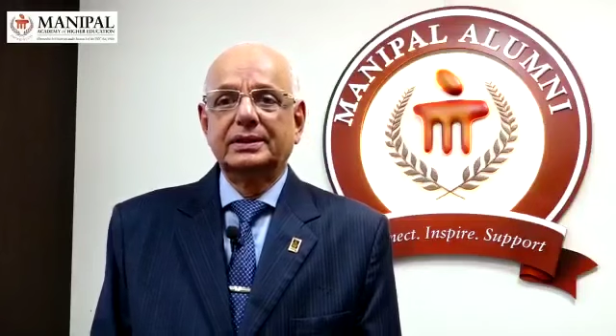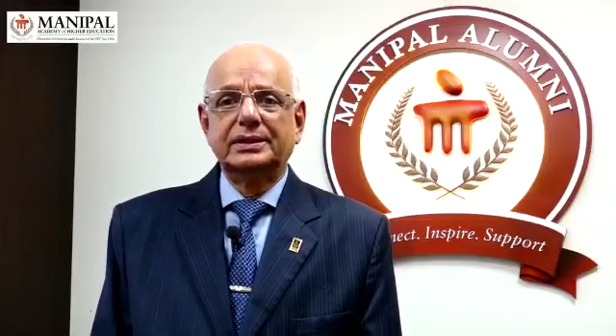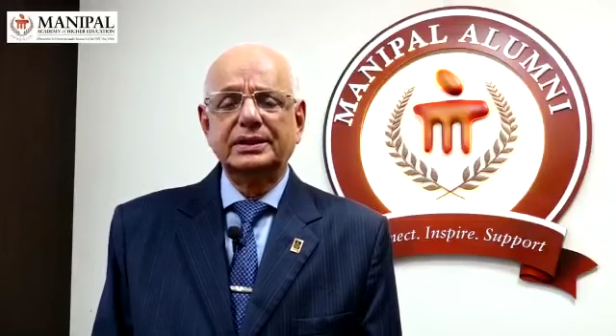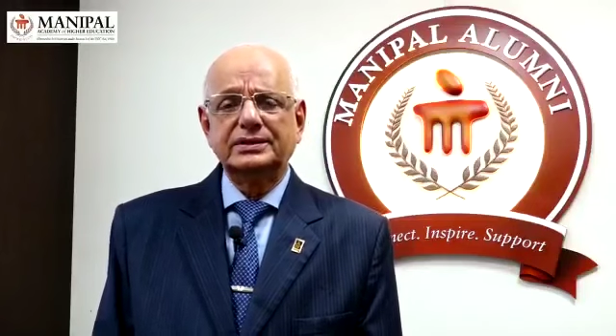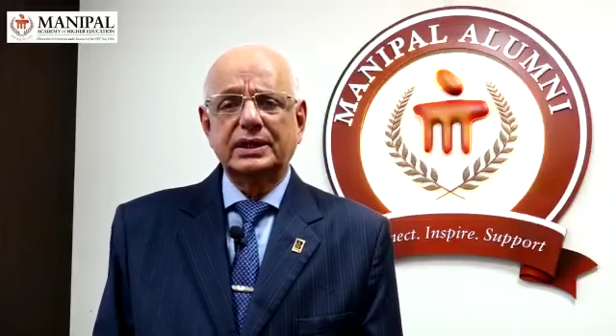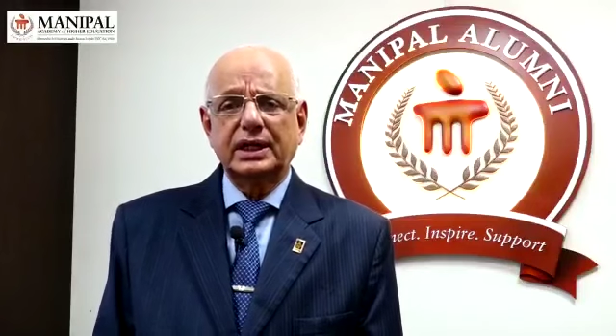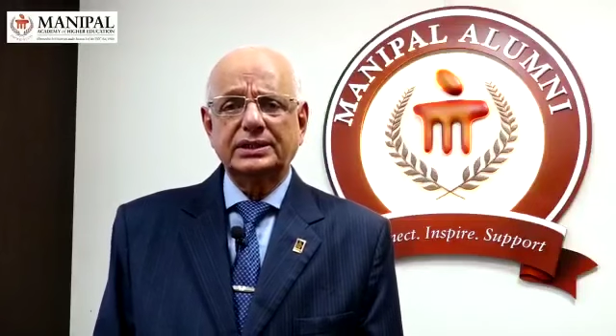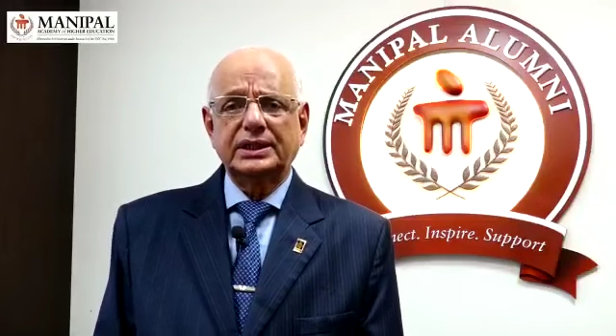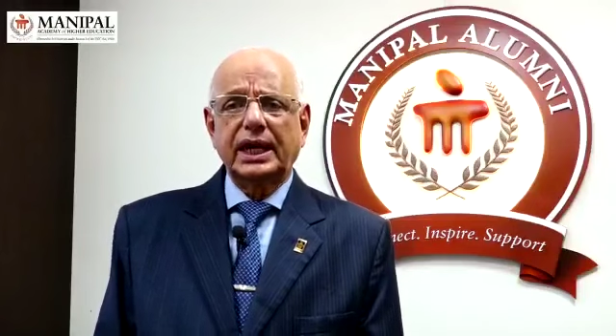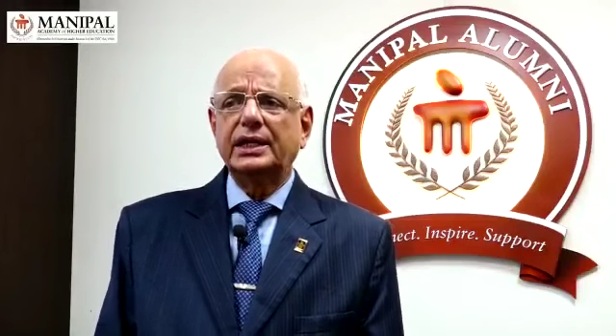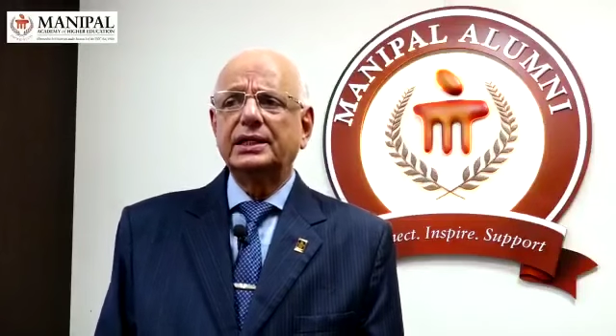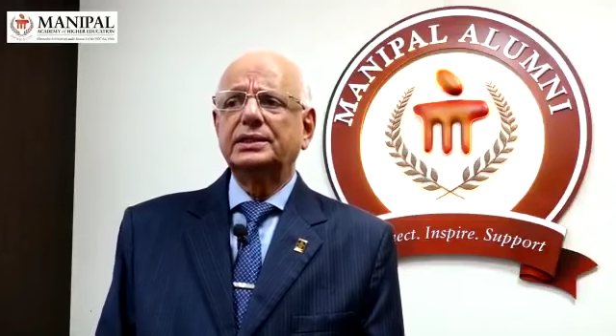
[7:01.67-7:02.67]
These are
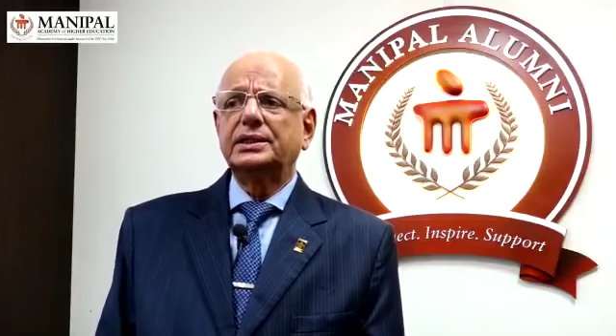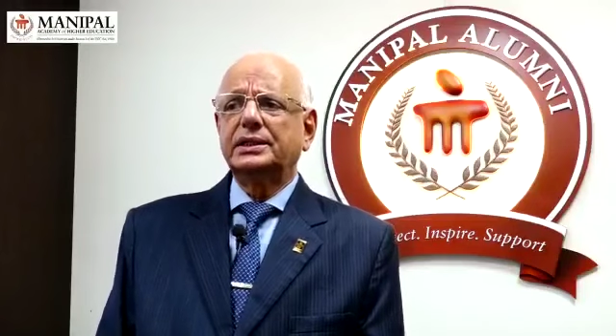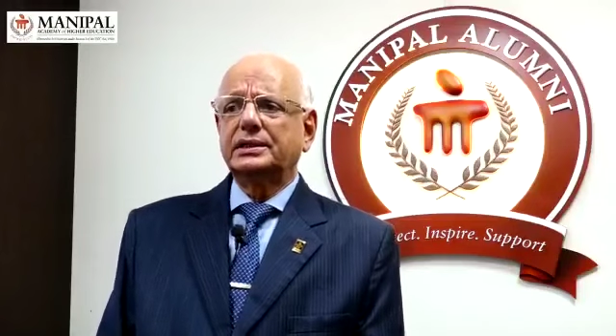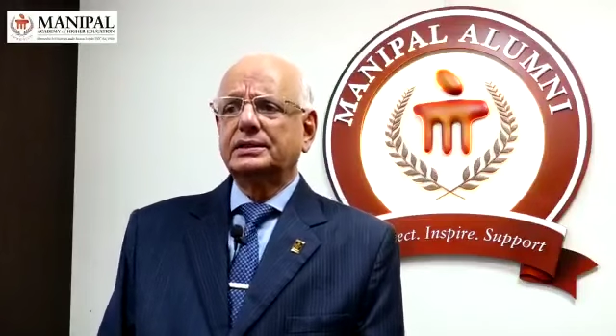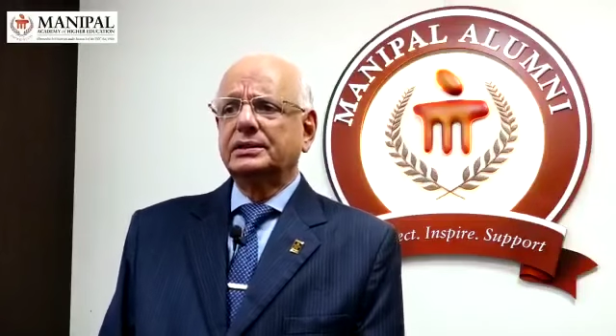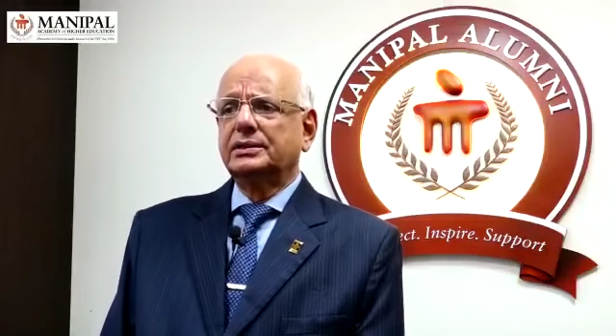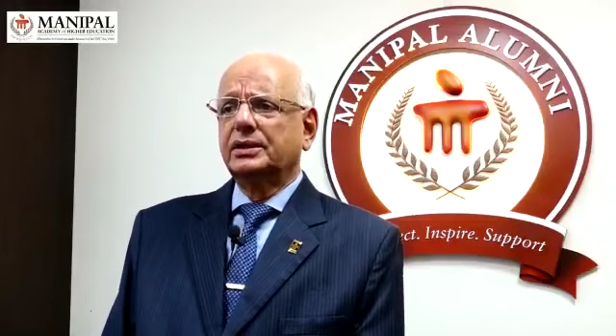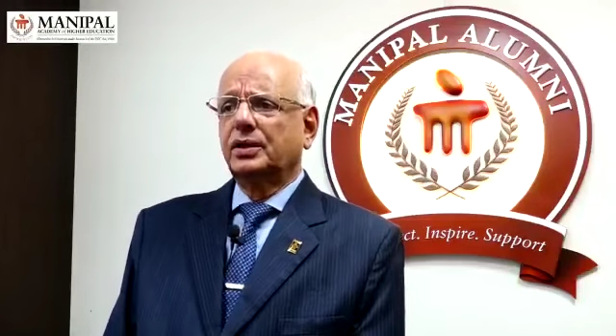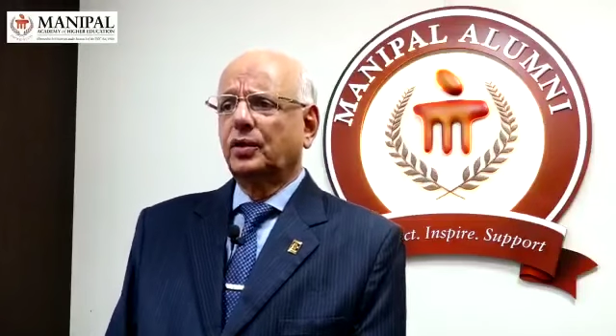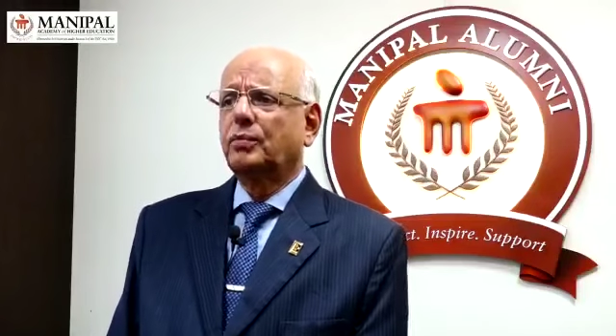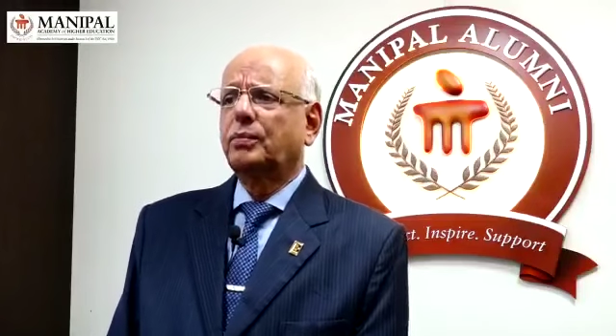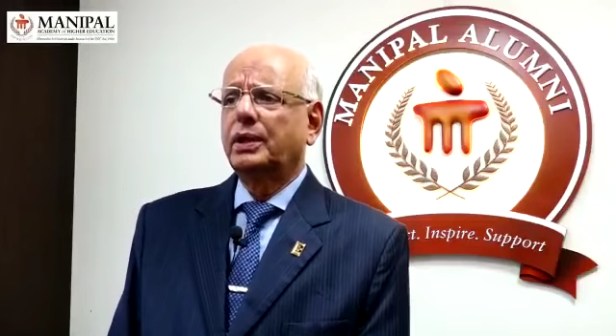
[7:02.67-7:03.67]
challenging
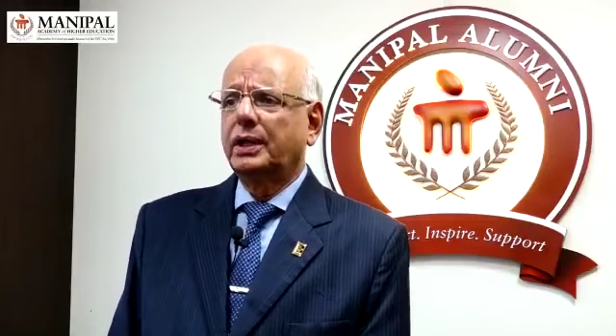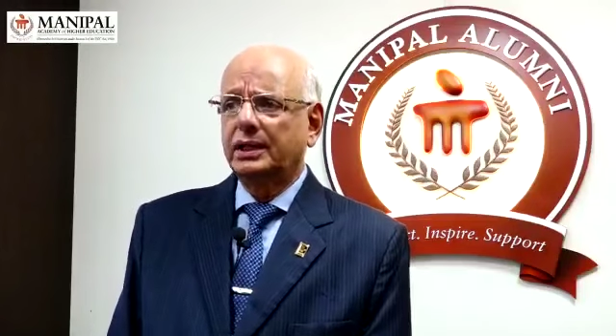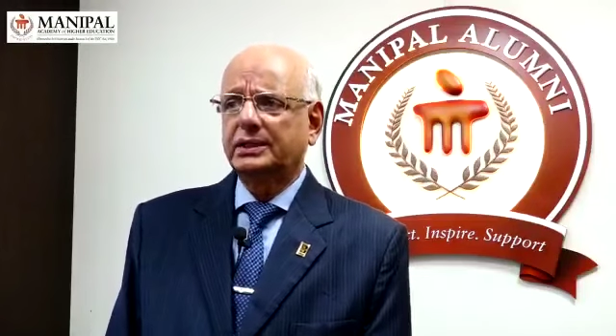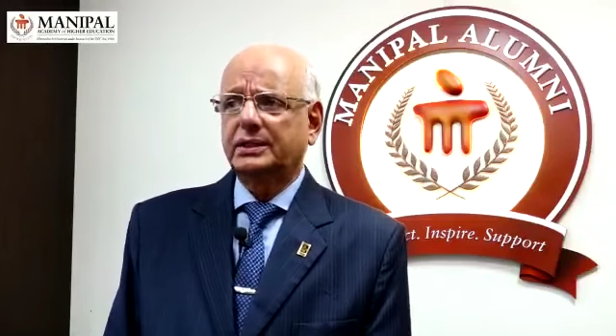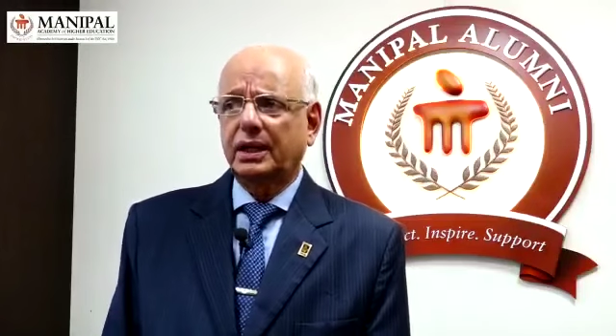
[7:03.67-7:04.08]
global health